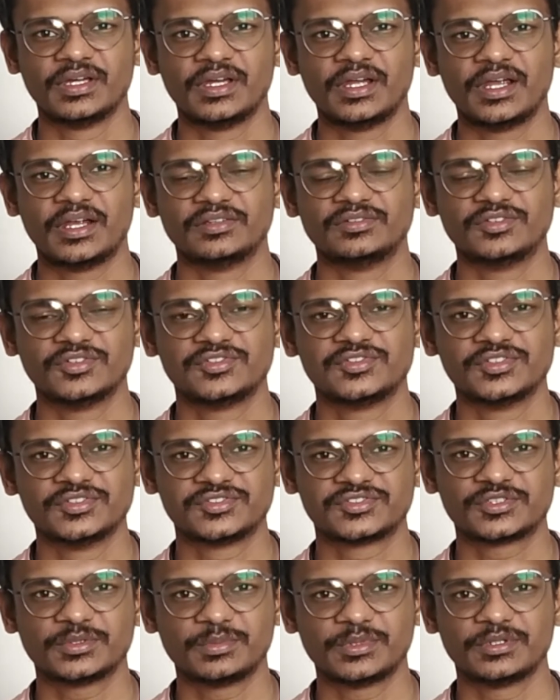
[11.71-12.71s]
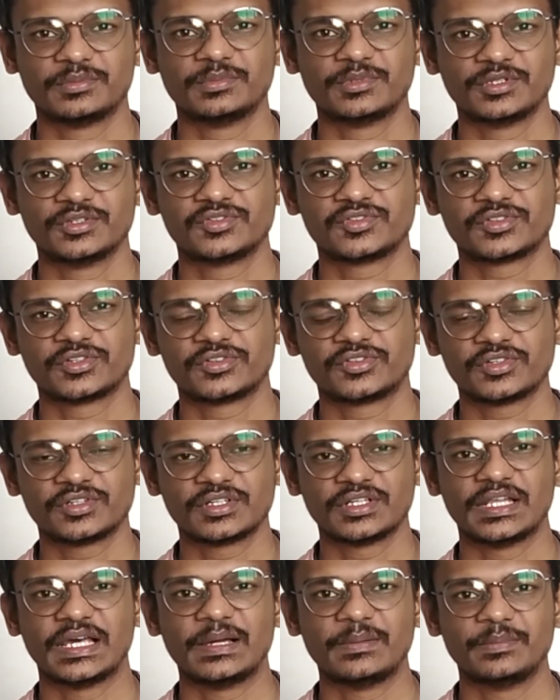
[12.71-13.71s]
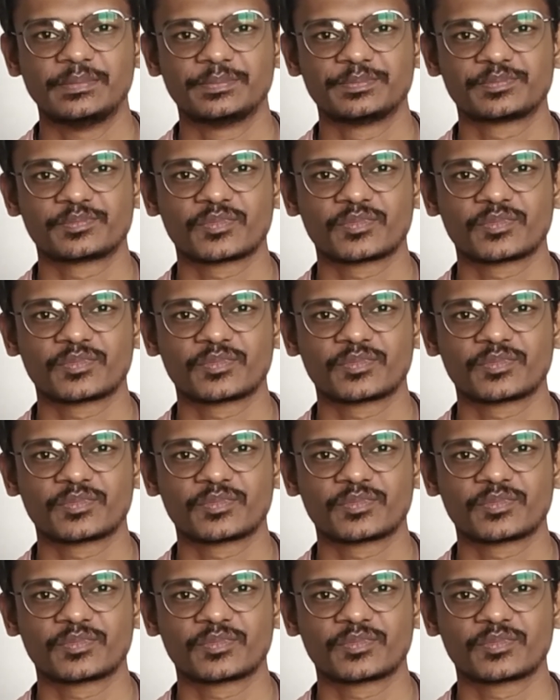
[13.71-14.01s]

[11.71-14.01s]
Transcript: at the System Administration Lab,